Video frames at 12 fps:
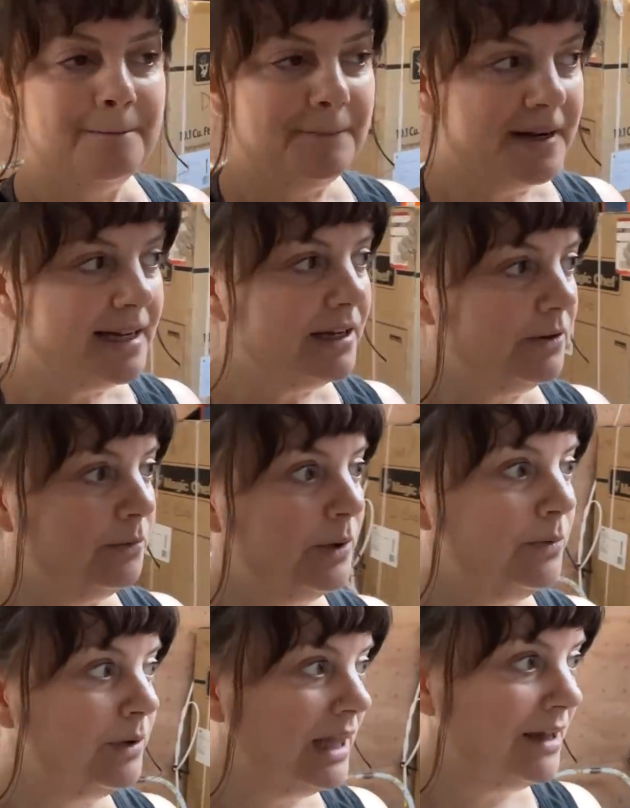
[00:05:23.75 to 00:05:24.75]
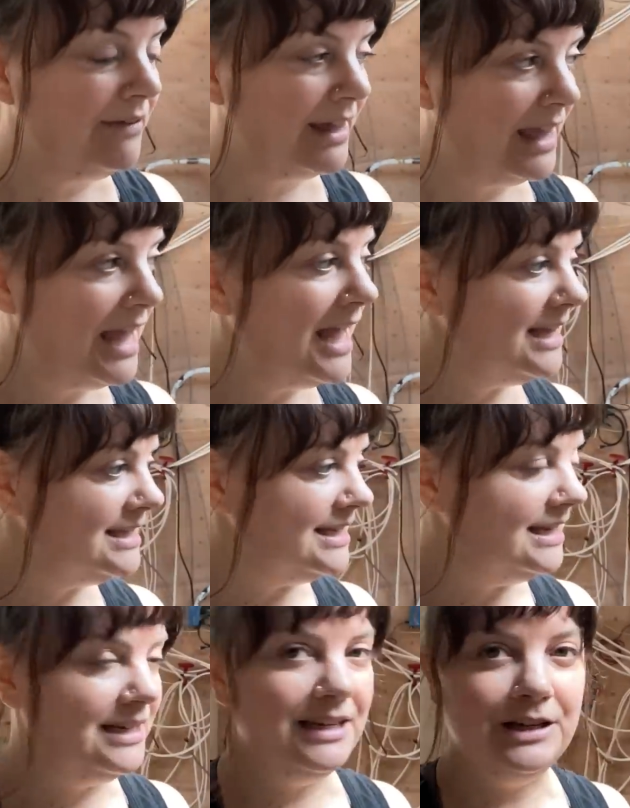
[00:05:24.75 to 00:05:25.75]
but we will have the cats
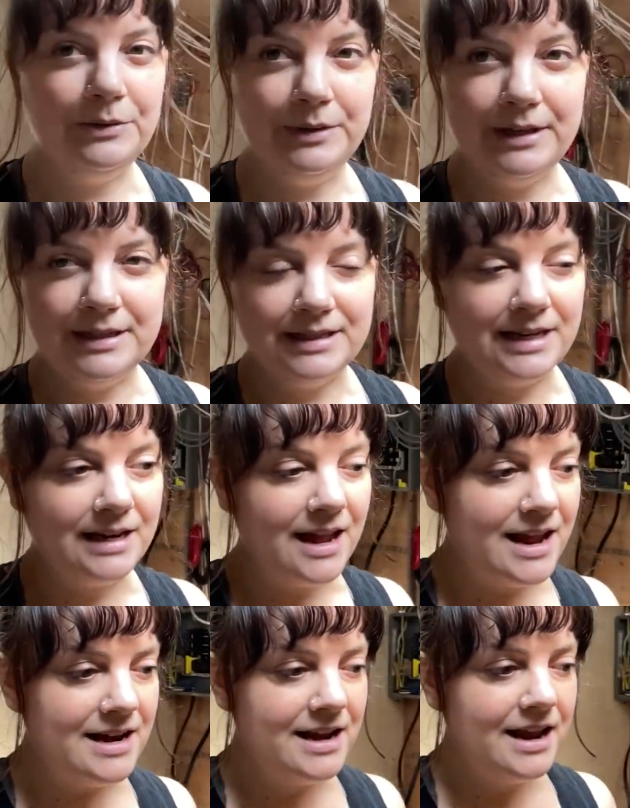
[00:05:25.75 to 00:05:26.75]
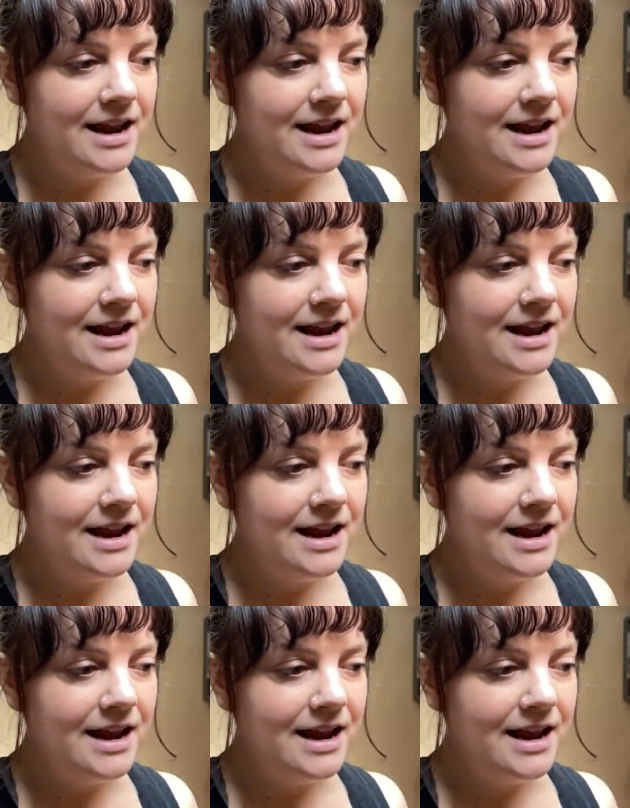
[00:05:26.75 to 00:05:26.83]
in here with us at night.